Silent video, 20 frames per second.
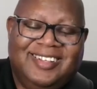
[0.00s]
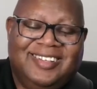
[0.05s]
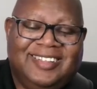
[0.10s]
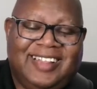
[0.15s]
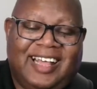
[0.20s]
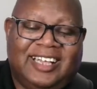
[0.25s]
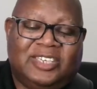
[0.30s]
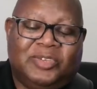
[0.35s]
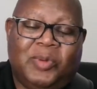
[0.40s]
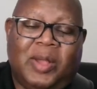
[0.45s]

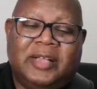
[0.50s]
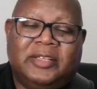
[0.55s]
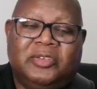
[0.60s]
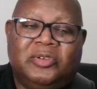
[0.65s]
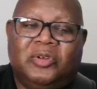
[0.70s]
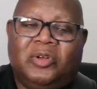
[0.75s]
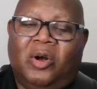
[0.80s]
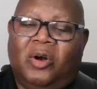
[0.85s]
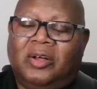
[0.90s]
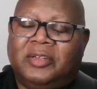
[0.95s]
That's right.
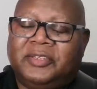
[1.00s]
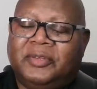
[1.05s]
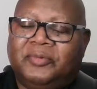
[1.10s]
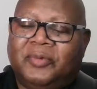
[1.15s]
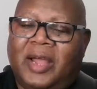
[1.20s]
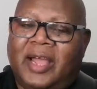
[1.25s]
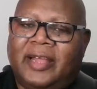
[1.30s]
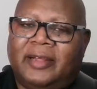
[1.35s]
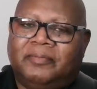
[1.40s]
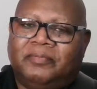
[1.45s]
You called
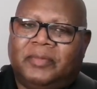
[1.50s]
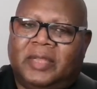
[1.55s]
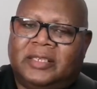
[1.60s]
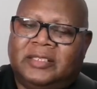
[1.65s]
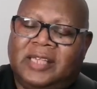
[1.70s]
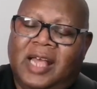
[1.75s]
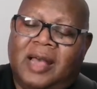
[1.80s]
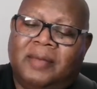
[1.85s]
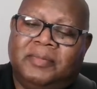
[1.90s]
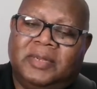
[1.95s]
it right.
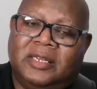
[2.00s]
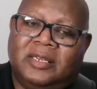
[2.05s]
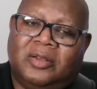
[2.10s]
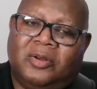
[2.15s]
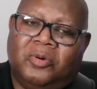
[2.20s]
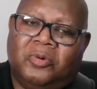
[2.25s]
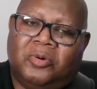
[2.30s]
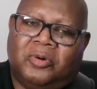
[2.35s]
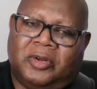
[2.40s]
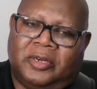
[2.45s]
A dominant
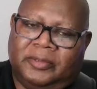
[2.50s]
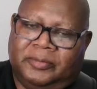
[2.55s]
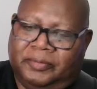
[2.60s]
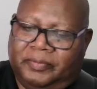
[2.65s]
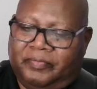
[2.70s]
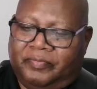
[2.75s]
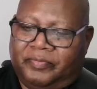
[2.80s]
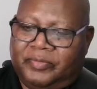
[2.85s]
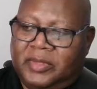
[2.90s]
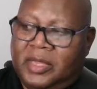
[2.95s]
chord.
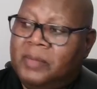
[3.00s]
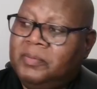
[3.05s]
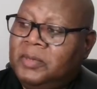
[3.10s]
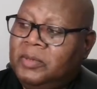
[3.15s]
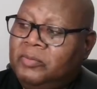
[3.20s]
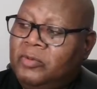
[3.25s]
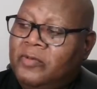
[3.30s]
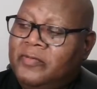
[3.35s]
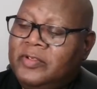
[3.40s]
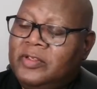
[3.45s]
I'm going
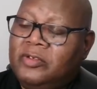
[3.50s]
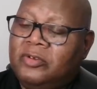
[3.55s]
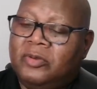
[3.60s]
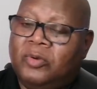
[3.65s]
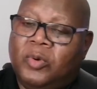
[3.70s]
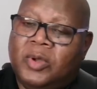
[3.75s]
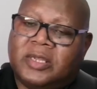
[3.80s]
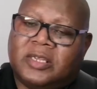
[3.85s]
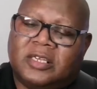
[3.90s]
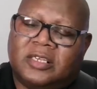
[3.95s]
to move a little
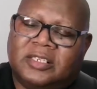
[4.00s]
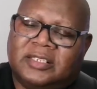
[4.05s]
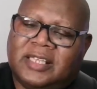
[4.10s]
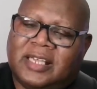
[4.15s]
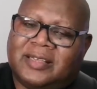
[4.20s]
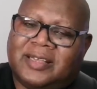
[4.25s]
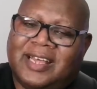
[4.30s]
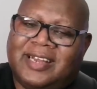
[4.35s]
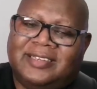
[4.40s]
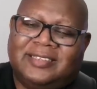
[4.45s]
quicker because
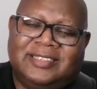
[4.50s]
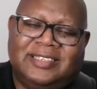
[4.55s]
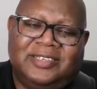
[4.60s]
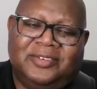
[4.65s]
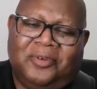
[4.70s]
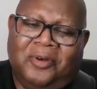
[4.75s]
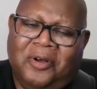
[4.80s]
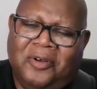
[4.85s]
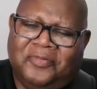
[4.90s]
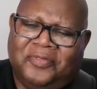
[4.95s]
I got to
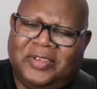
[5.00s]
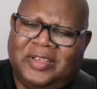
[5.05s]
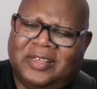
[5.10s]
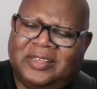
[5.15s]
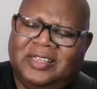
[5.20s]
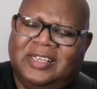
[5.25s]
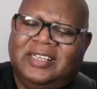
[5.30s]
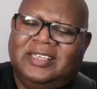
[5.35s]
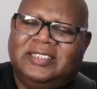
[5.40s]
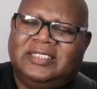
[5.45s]
get off
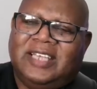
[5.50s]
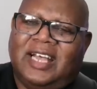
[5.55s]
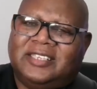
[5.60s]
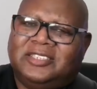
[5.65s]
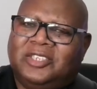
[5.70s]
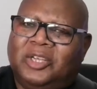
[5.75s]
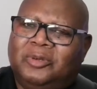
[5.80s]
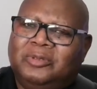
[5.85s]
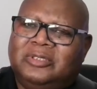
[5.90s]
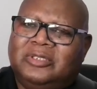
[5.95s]
here. See, I
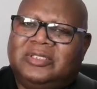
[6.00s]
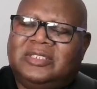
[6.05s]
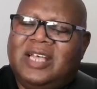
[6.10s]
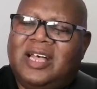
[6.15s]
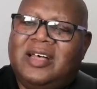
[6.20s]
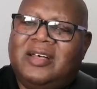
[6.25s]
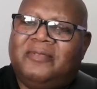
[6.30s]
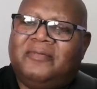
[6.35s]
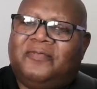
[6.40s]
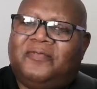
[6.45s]
told you
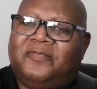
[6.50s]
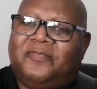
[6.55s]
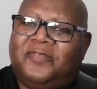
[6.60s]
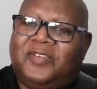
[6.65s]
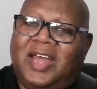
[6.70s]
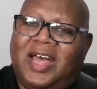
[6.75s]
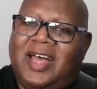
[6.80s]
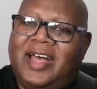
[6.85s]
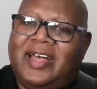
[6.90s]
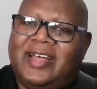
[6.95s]
time
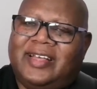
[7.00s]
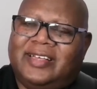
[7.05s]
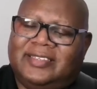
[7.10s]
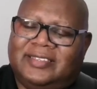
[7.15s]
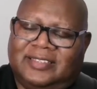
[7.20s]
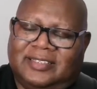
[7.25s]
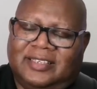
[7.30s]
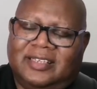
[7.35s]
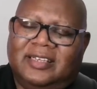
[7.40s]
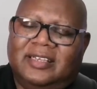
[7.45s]

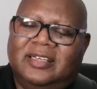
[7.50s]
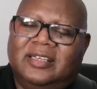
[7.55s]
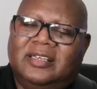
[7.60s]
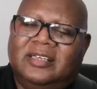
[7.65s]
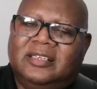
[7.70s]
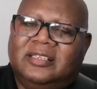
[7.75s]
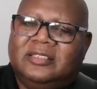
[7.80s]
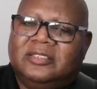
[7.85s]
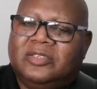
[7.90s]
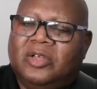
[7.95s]
flies.
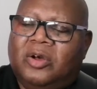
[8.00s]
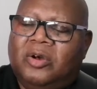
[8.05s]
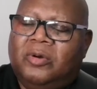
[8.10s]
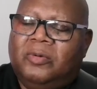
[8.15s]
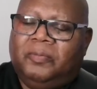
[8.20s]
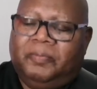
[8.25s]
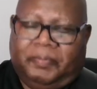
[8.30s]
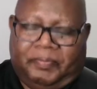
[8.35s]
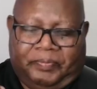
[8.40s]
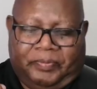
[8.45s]

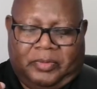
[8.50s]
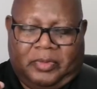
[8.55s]
So,